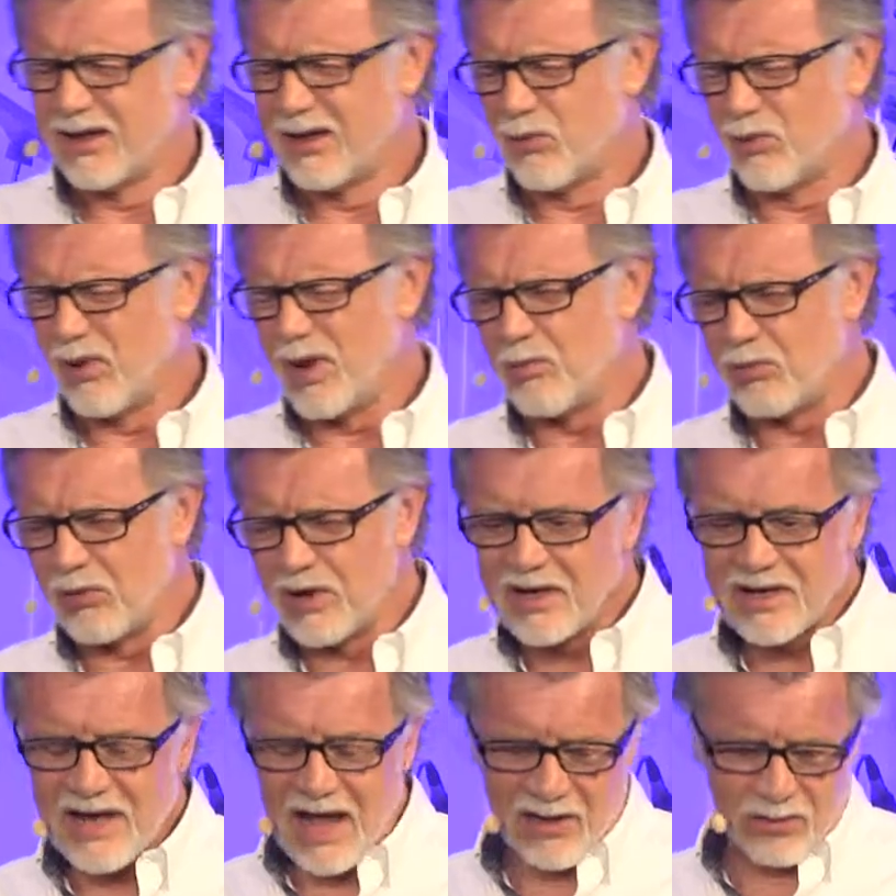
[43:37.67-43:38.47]
We
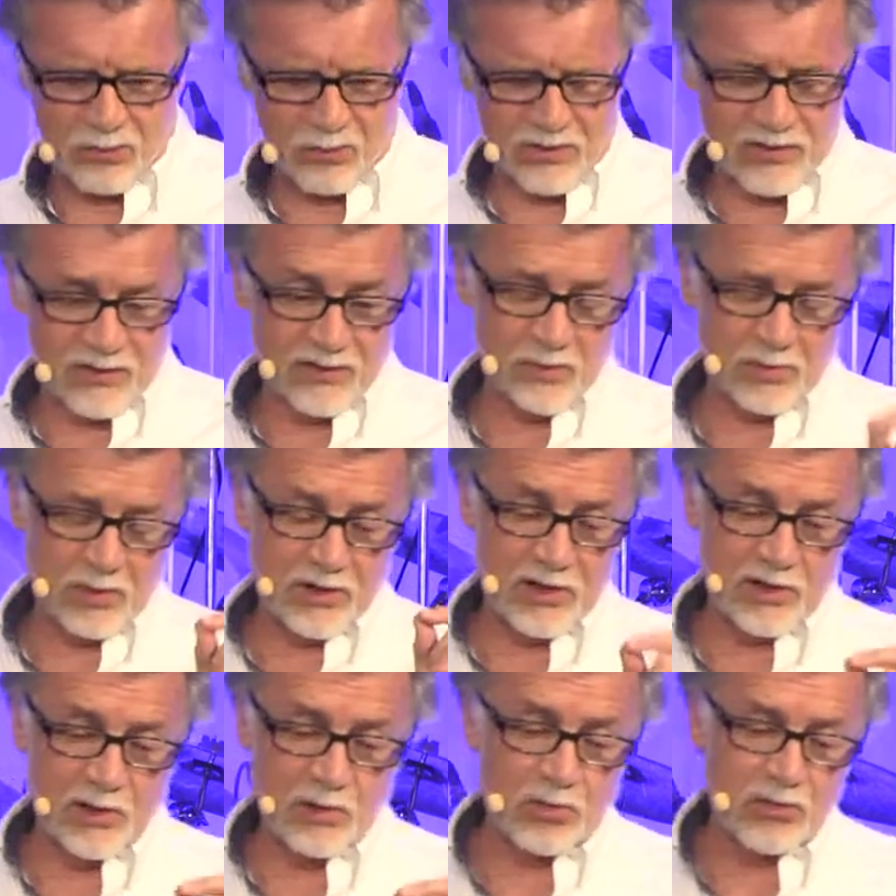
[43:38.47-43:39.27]
bring death with us, but
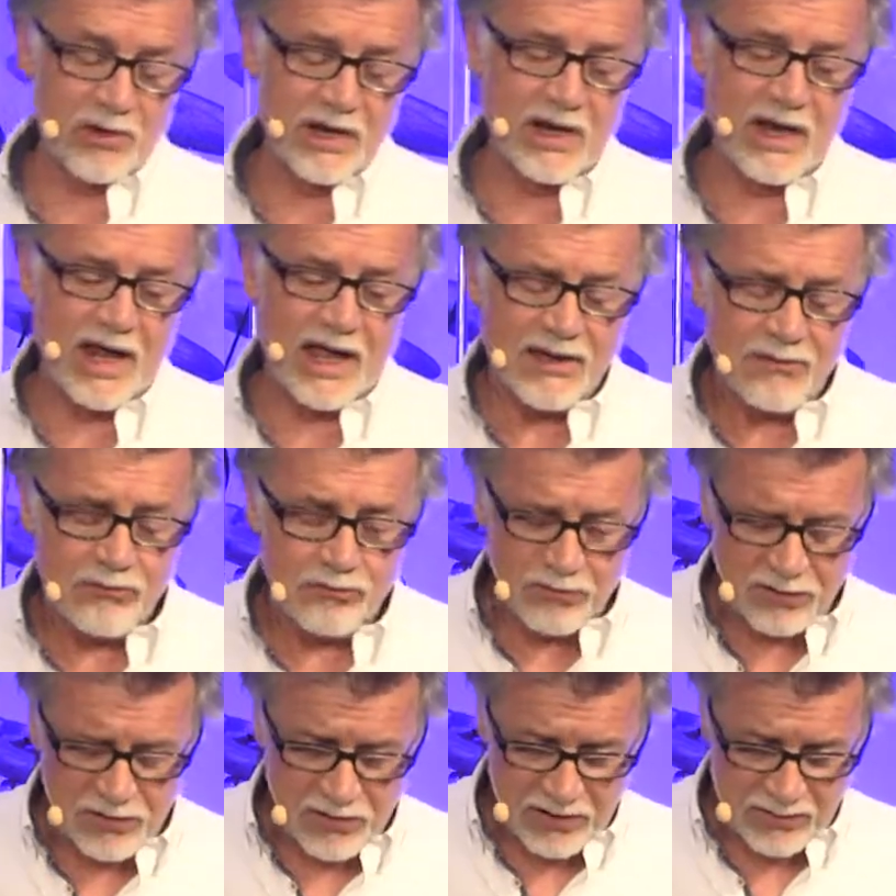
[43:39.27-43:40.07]
you bring life
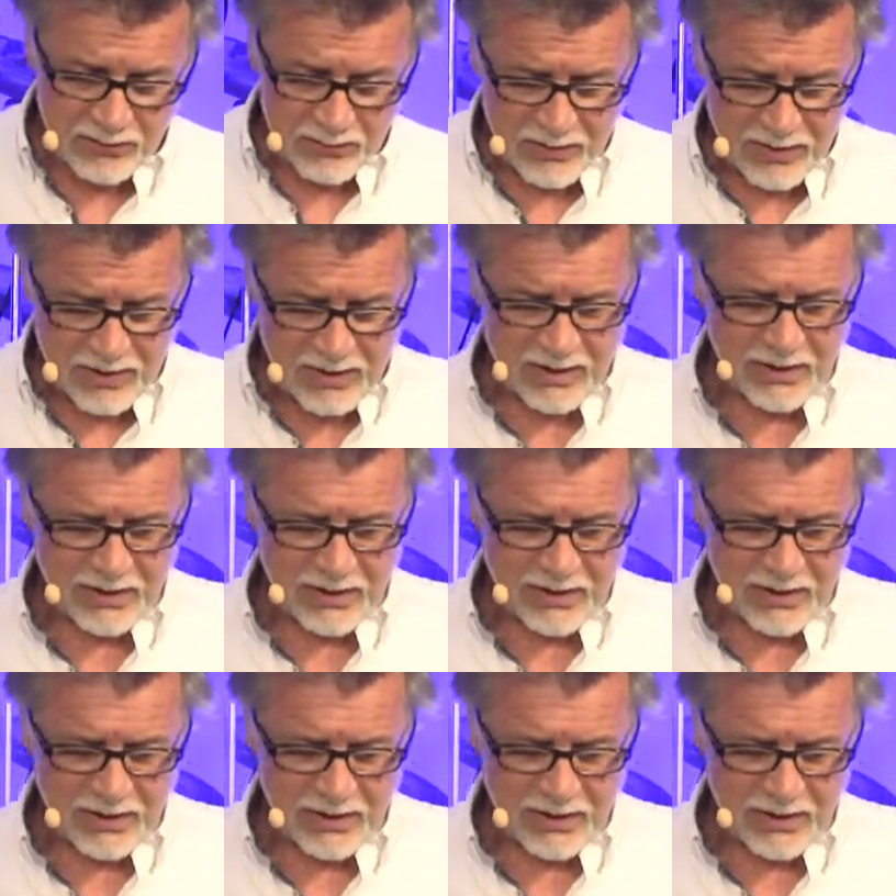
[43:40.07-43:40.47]
with you.